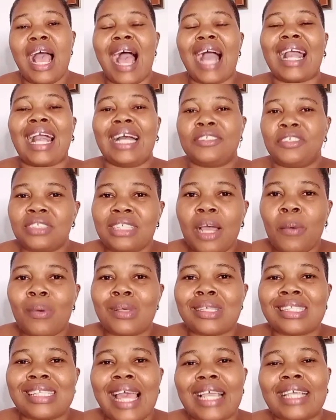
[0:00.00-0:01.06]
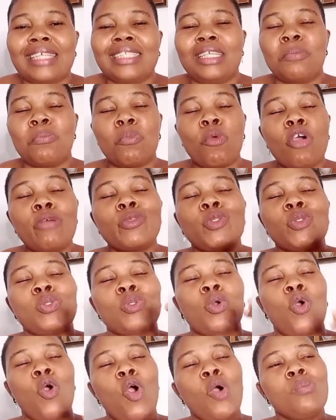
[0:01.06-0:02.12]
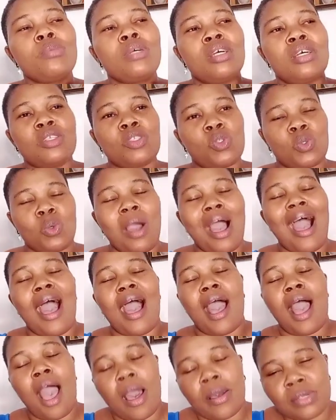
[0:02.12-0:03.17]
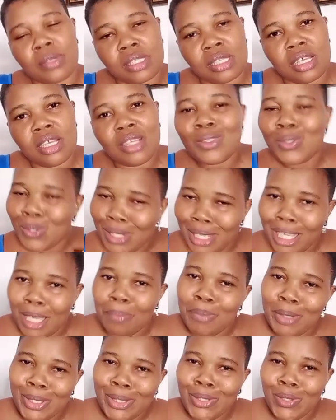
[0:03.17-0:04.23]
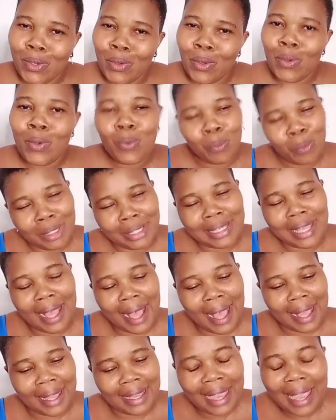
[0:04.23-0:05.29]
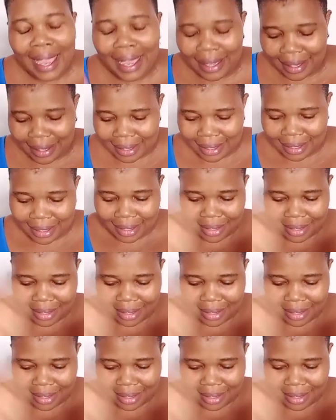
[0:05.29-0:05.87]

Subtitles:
And KA3NA was like, the mom should come to her house to take a picture. Her. Hey,